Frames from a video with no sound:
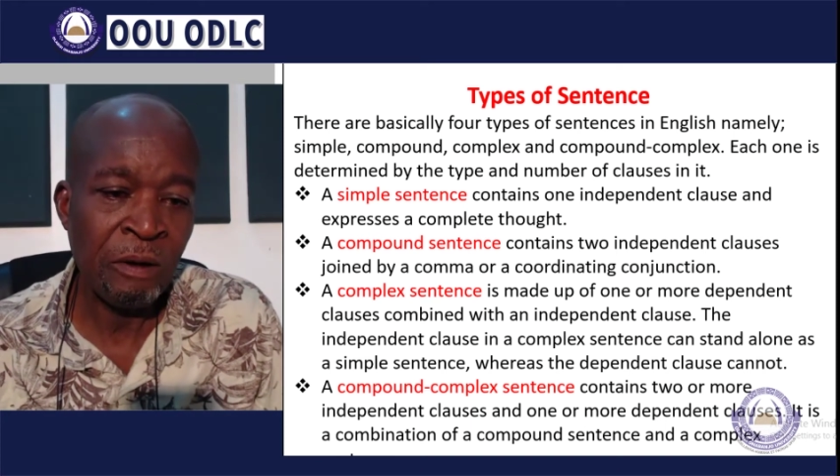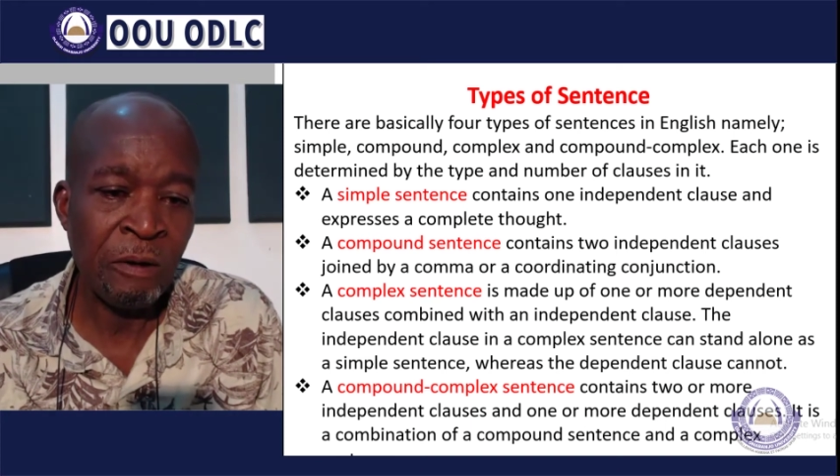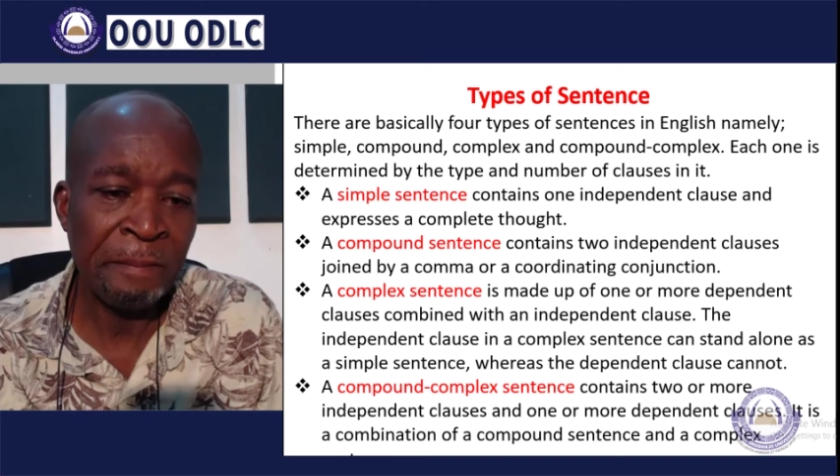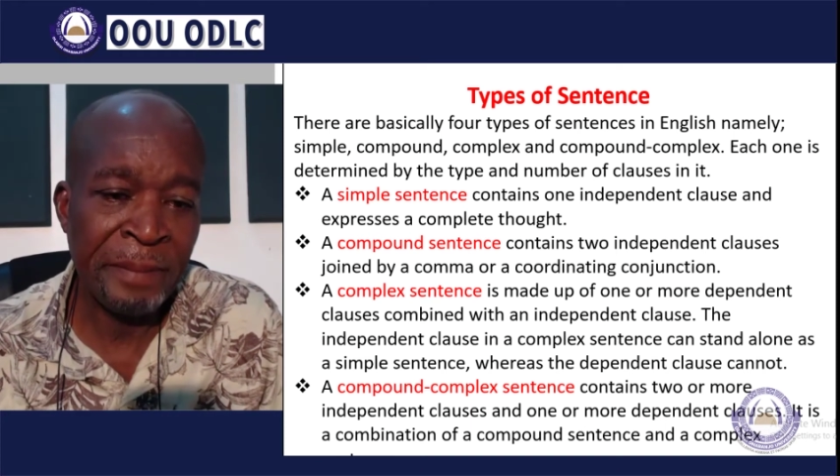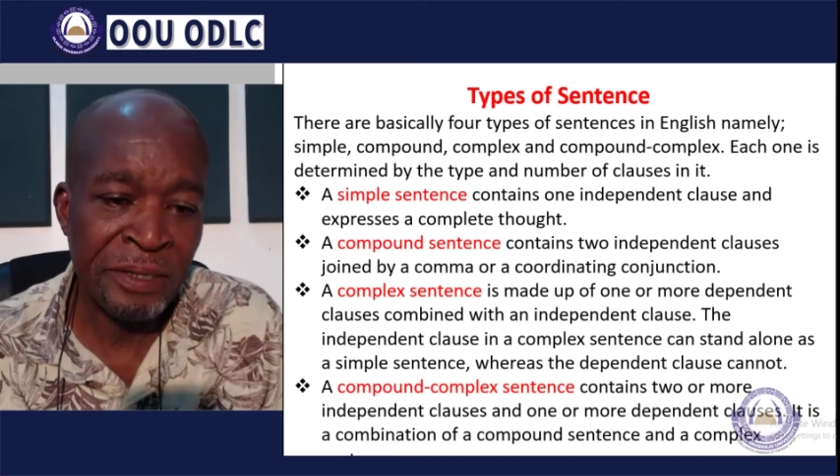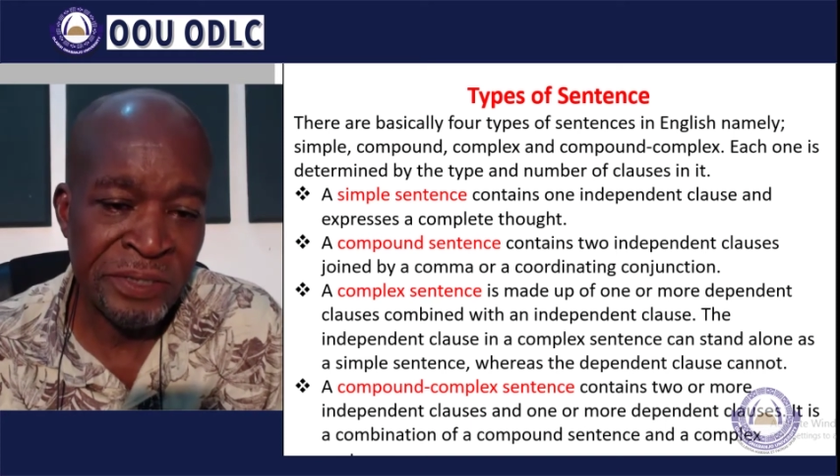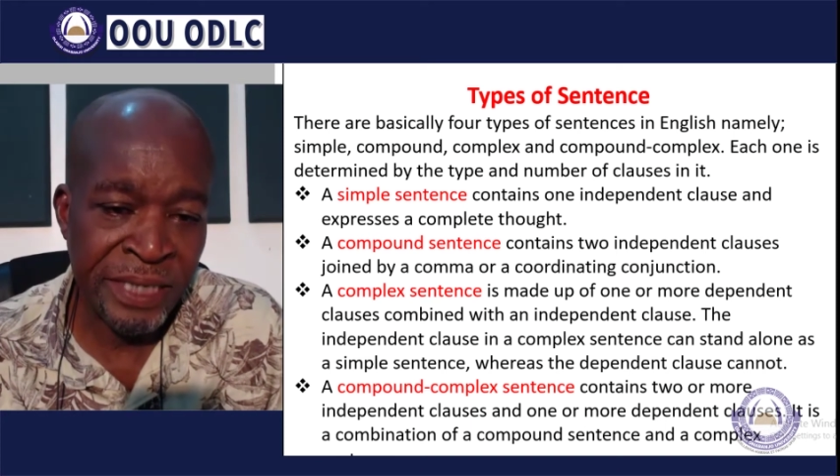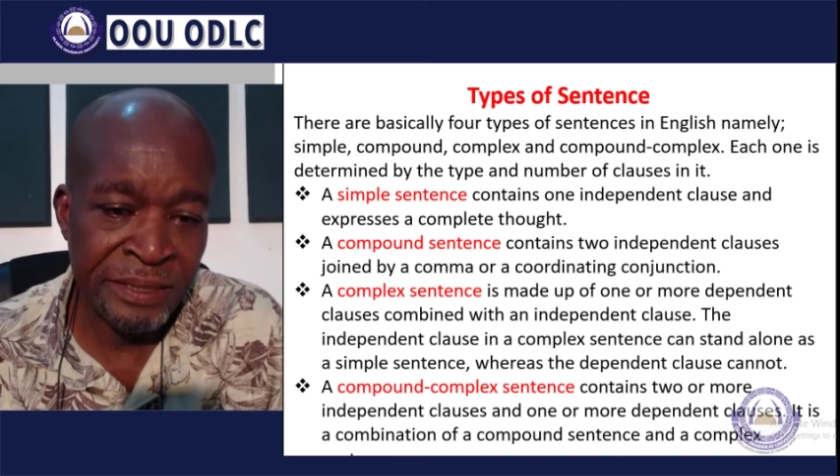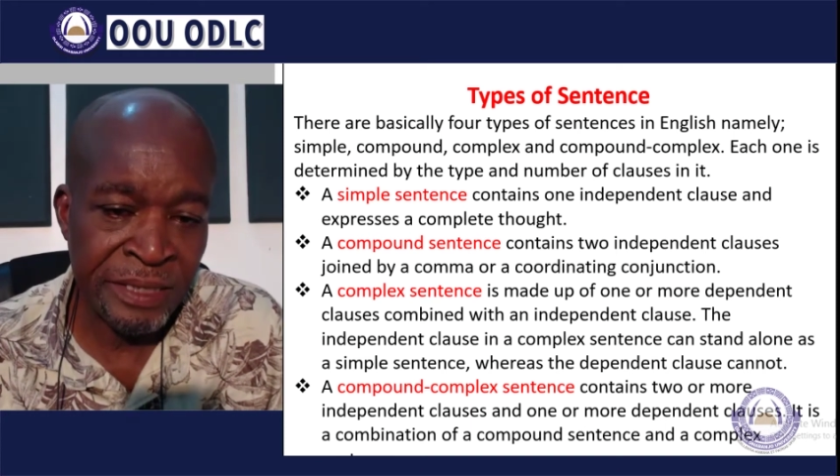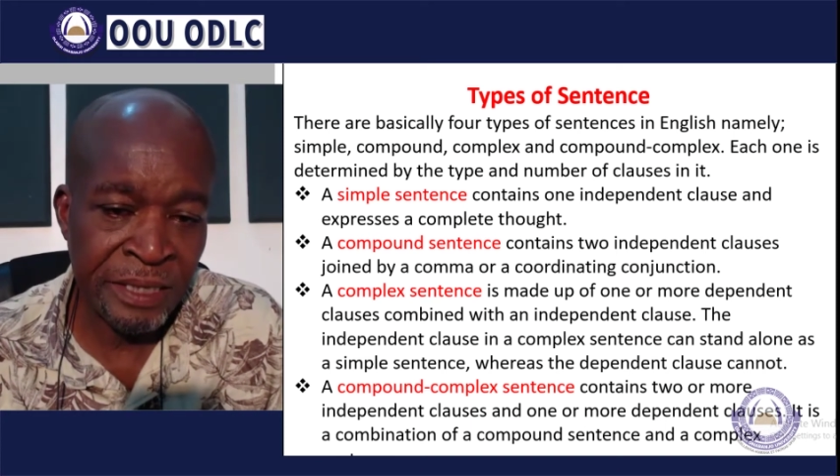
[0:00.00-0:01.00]
compound
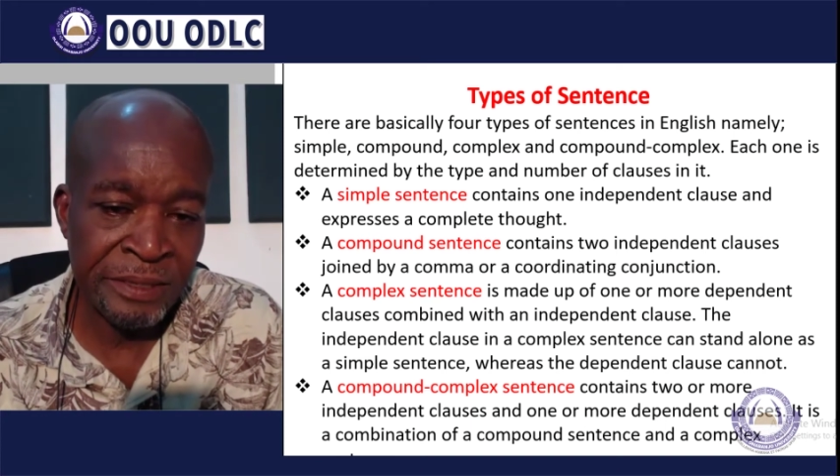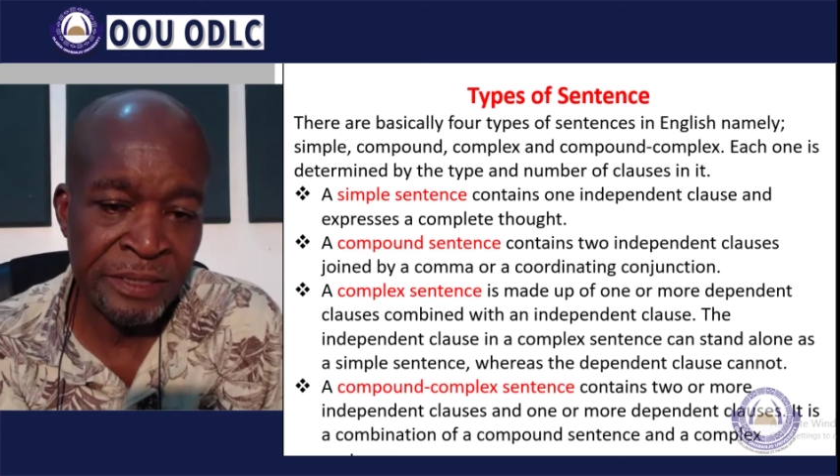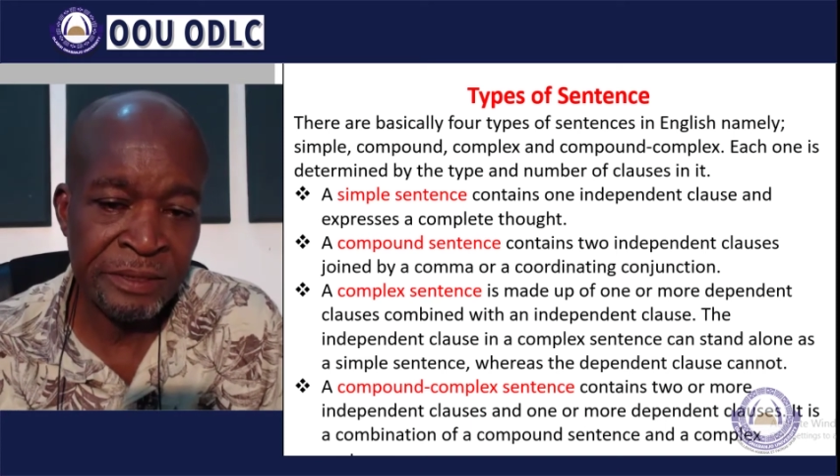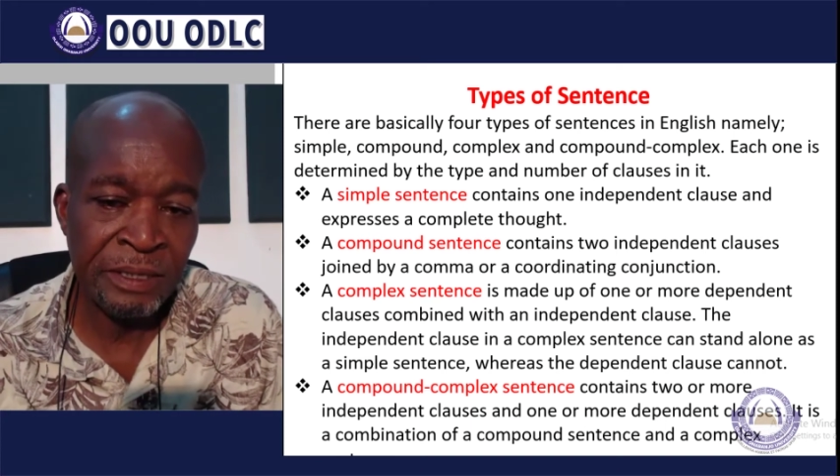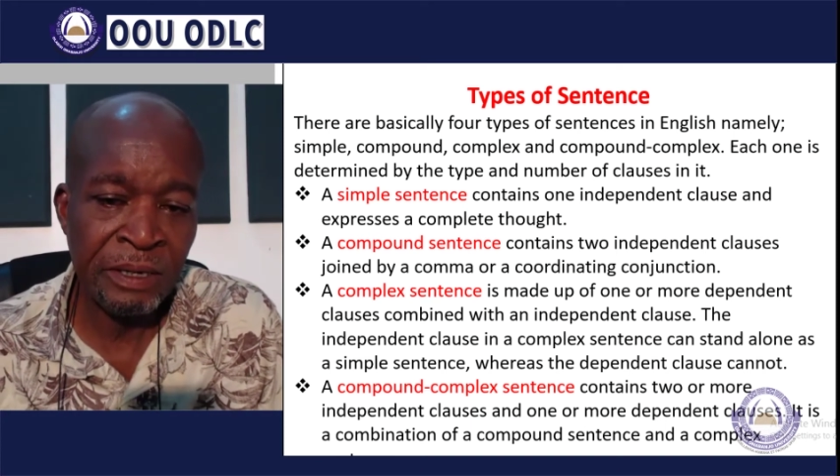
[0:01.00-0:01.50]
sentence,